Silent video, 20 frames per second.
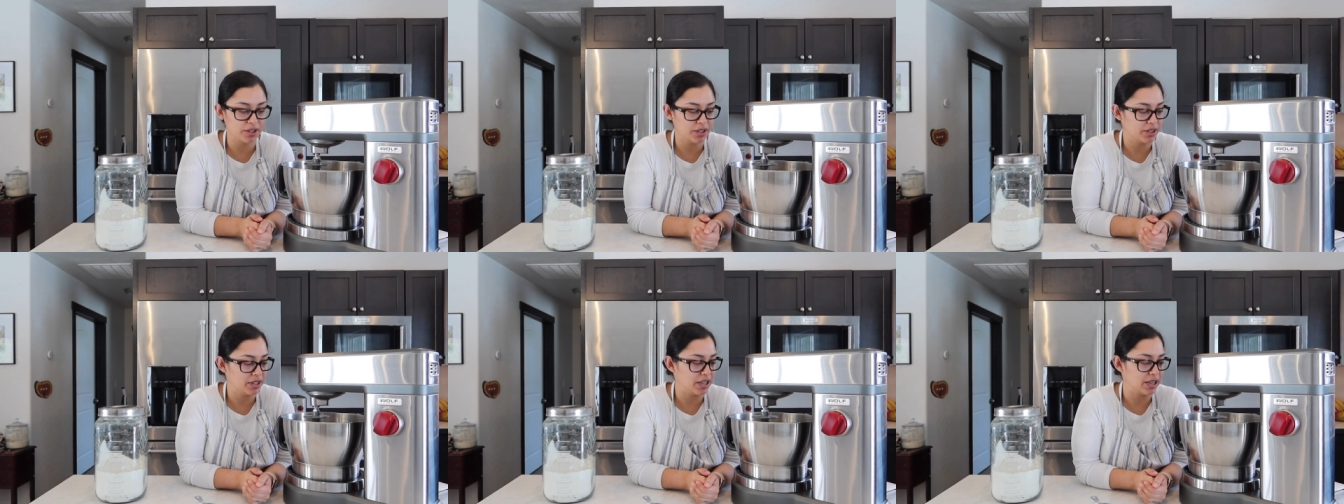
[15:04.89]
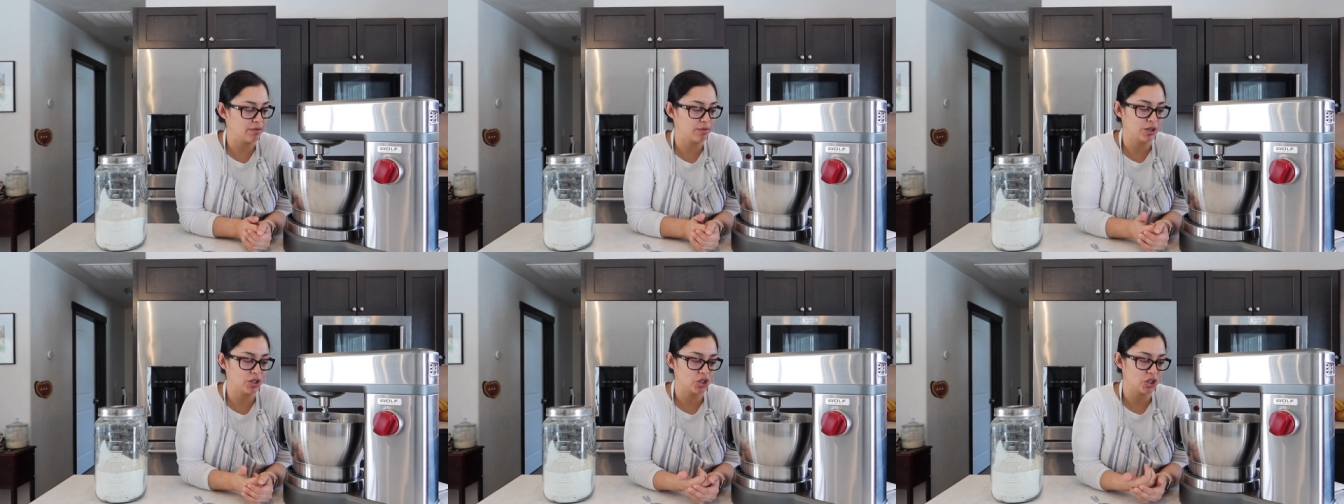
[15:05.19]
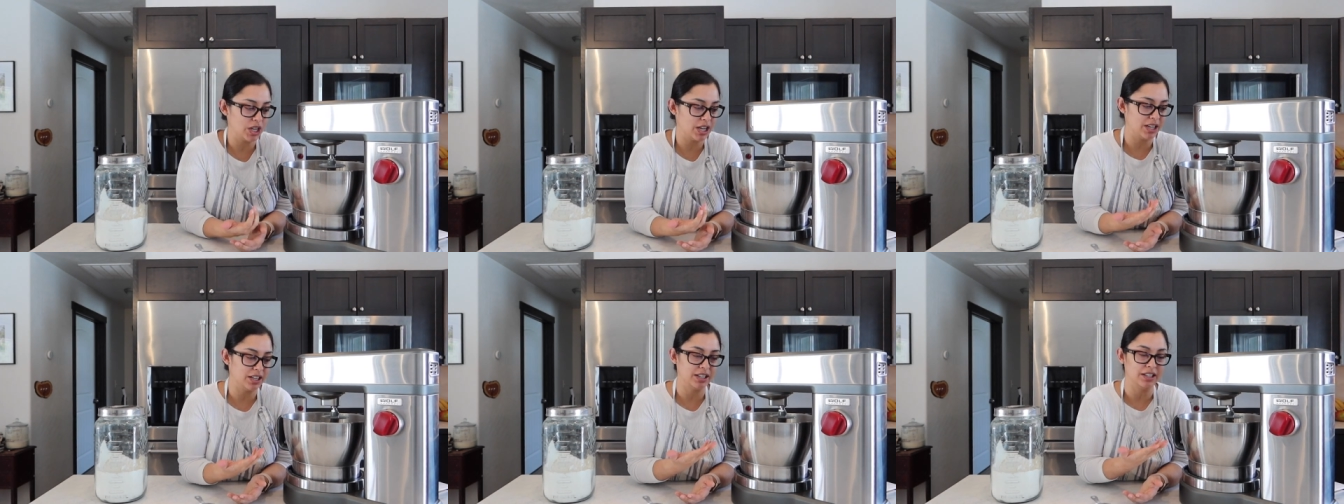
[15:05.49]
I wish
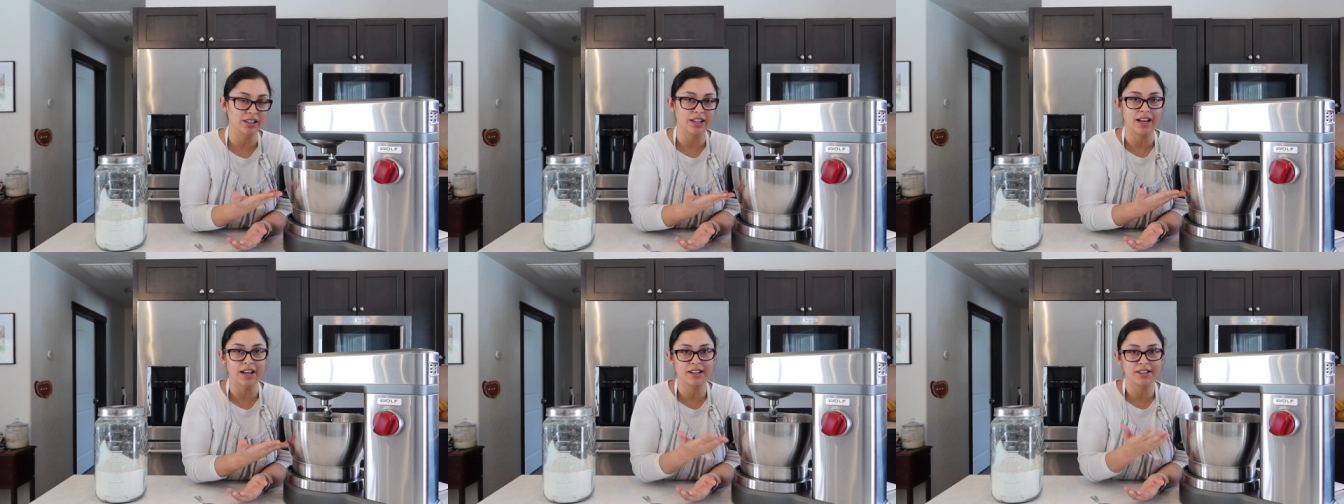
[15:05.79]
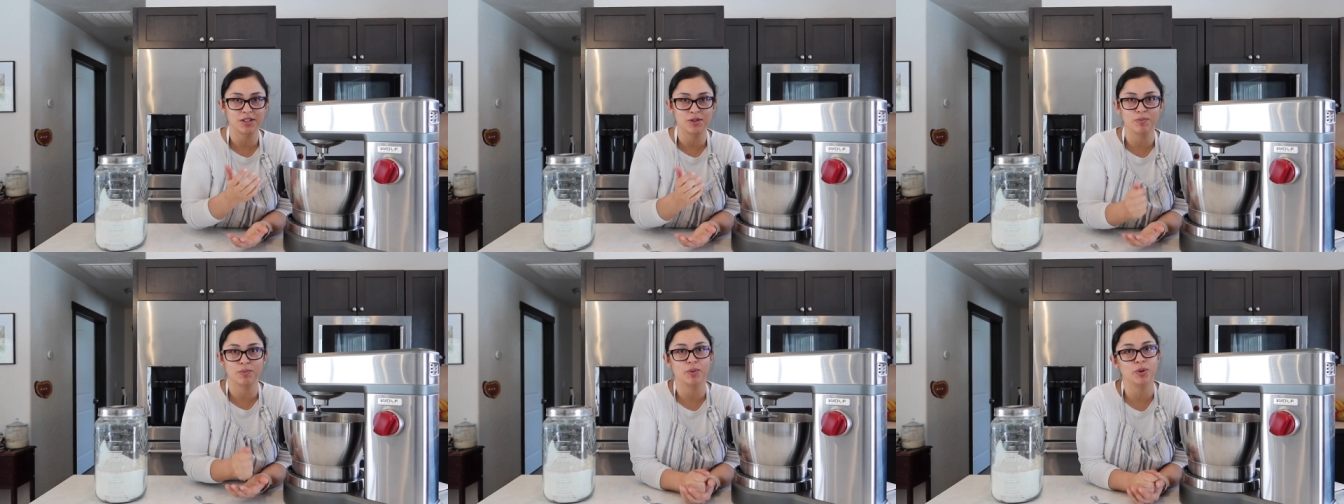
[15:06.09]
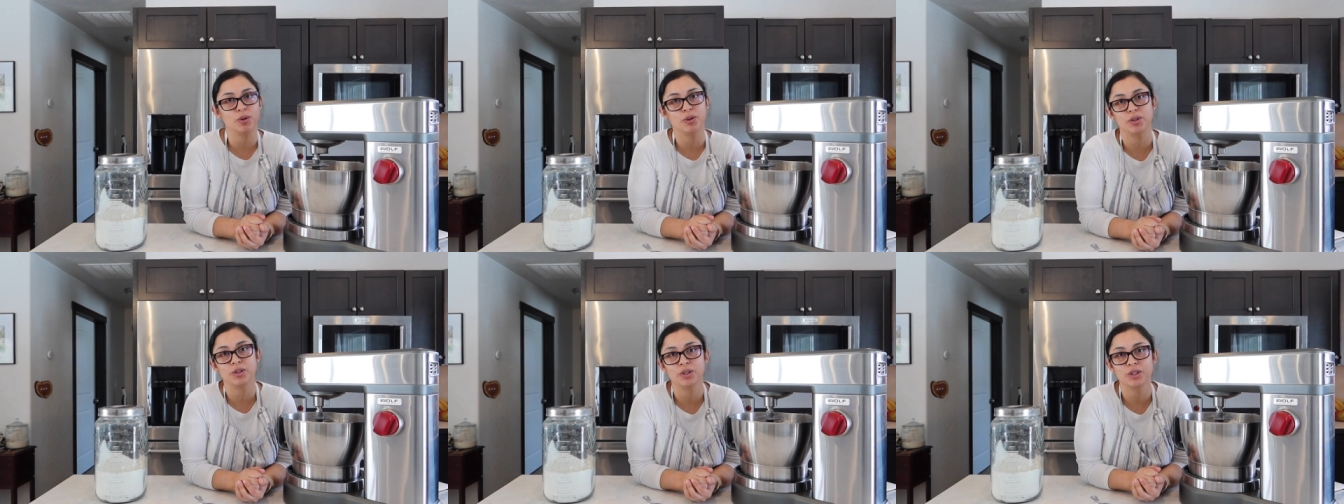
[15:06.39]
I had a glass
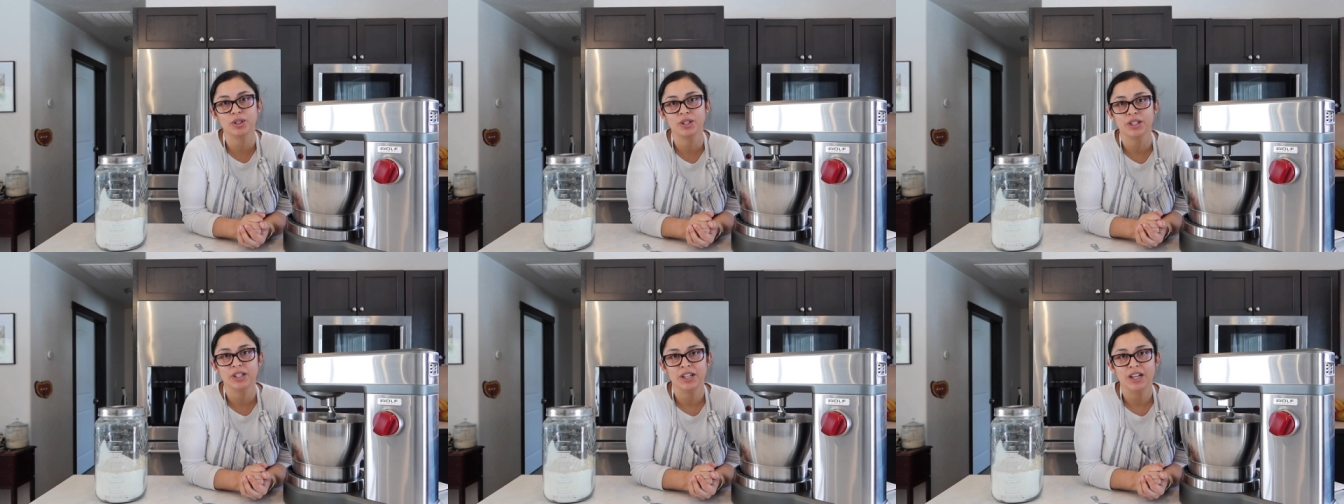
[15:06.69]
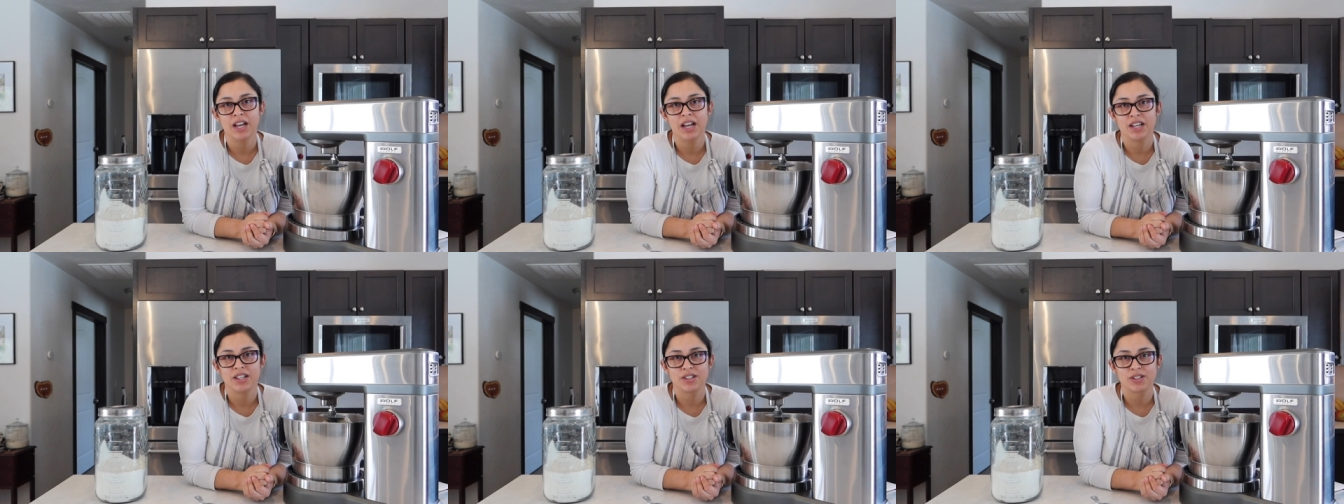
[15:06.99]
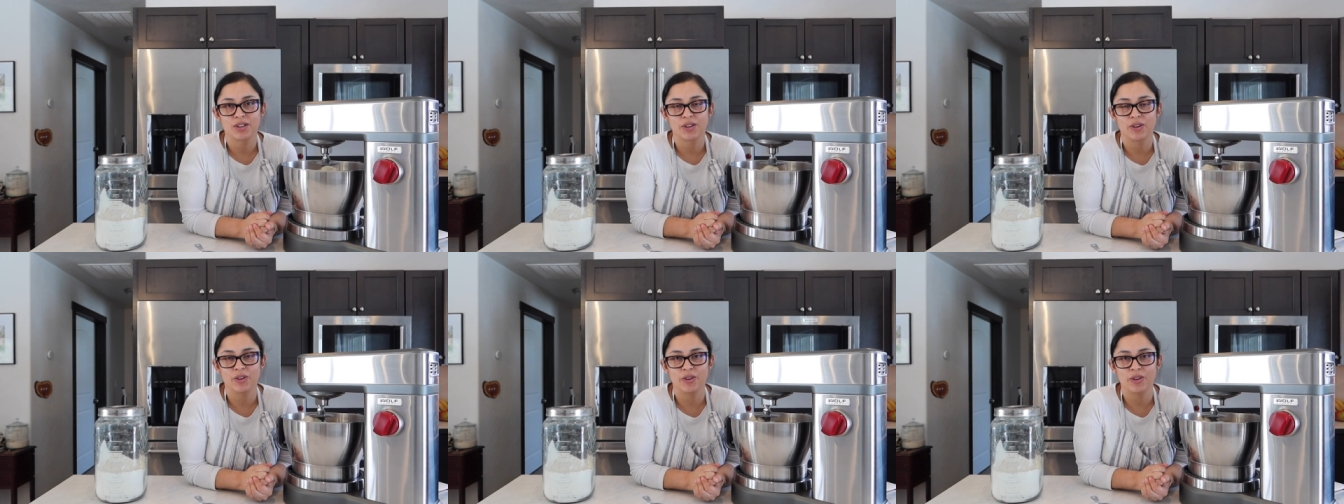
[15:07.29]
bowl
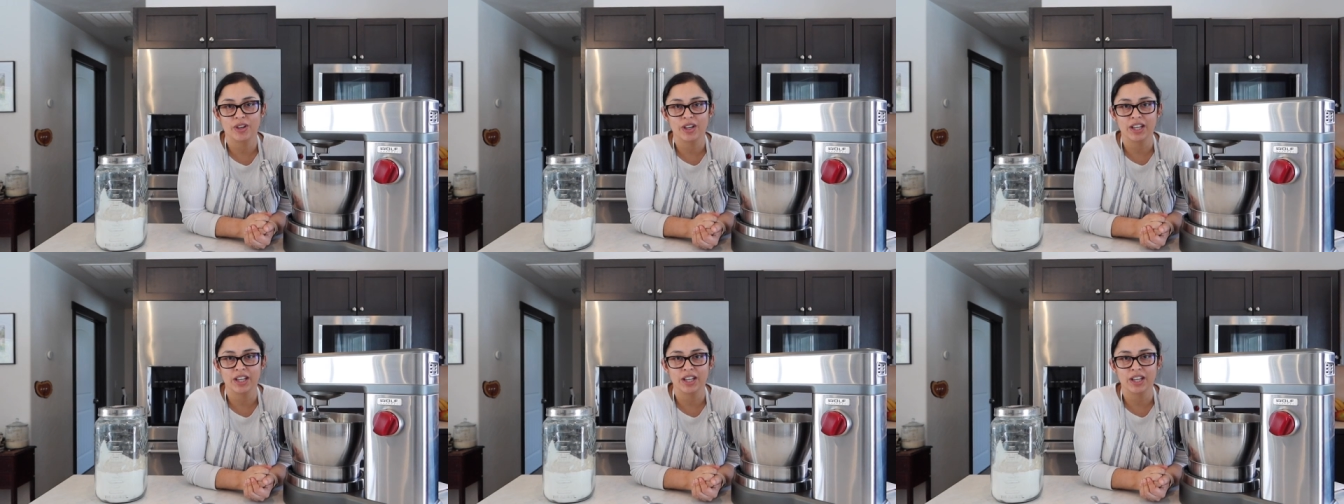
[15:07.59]
so you